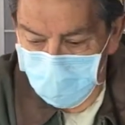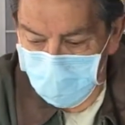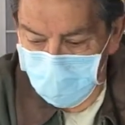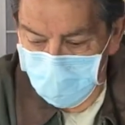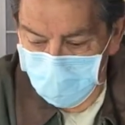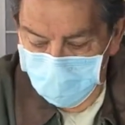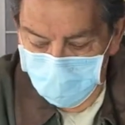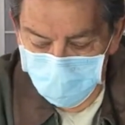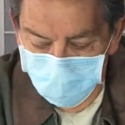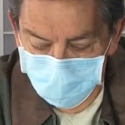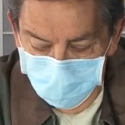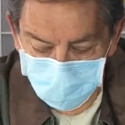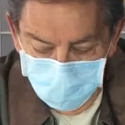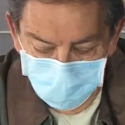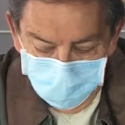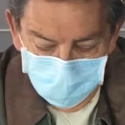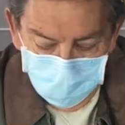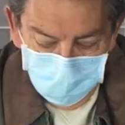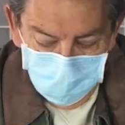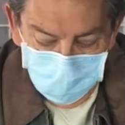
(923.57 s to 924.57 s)
I'm going to do
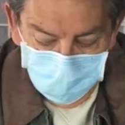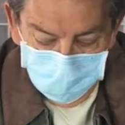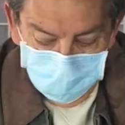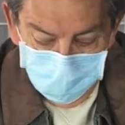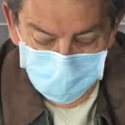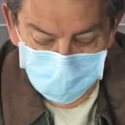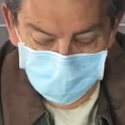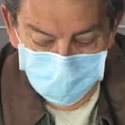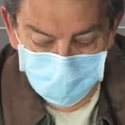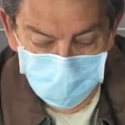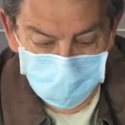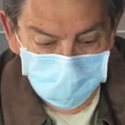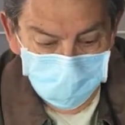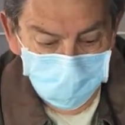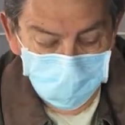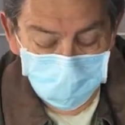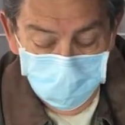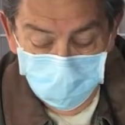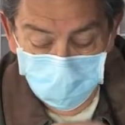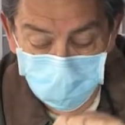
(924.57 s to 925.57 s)
something else here that makes it
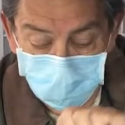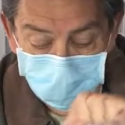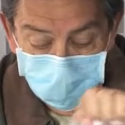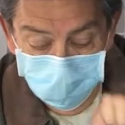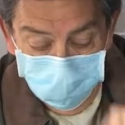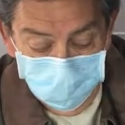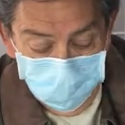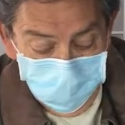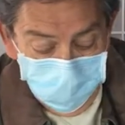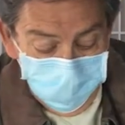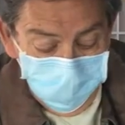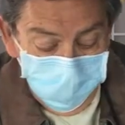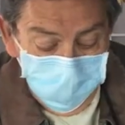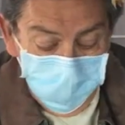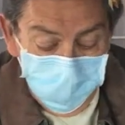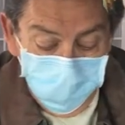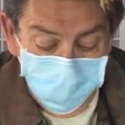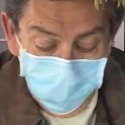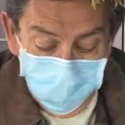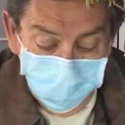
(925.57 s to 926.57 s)
a little easier.
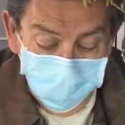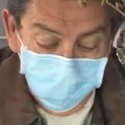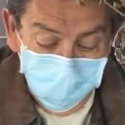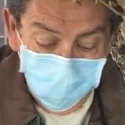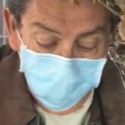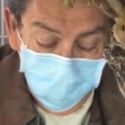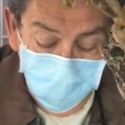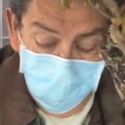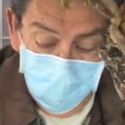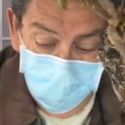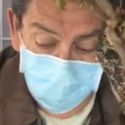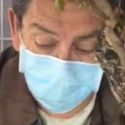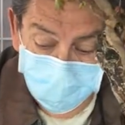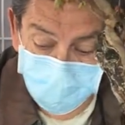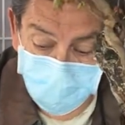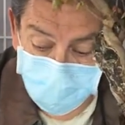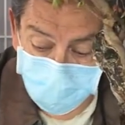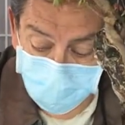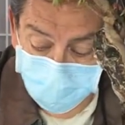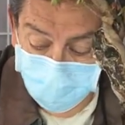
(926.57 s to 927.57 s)
I'm going to put it right on a
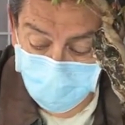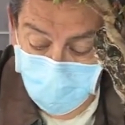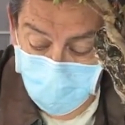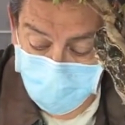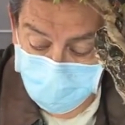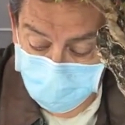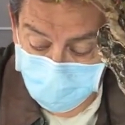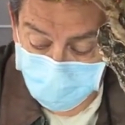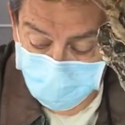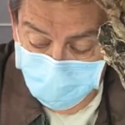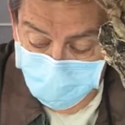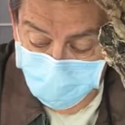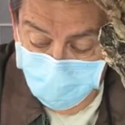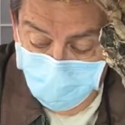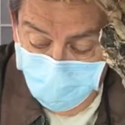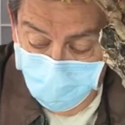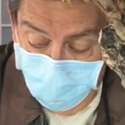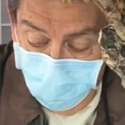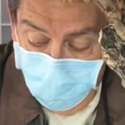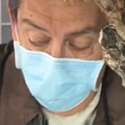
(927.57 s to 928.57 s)
piece of plastic so we
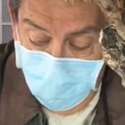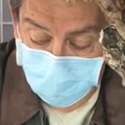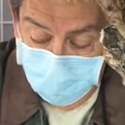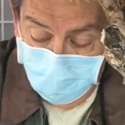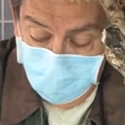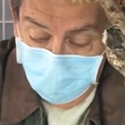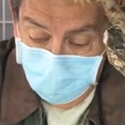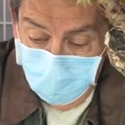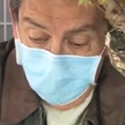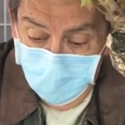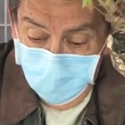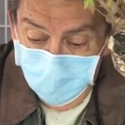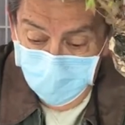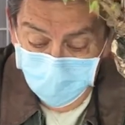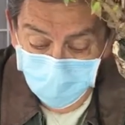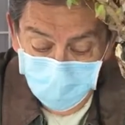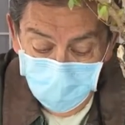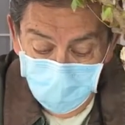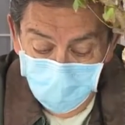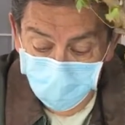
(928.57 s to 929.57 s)
can wrap it.
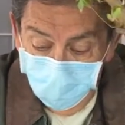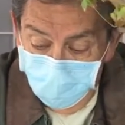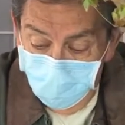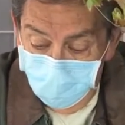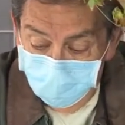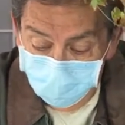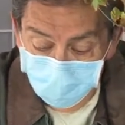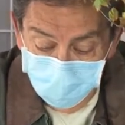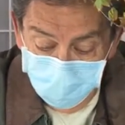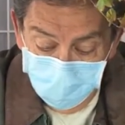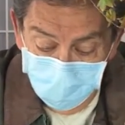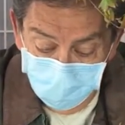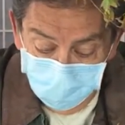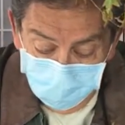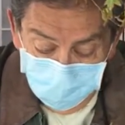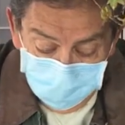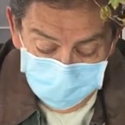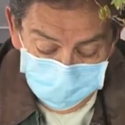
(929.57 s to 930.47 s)
Then we'll have to seal it.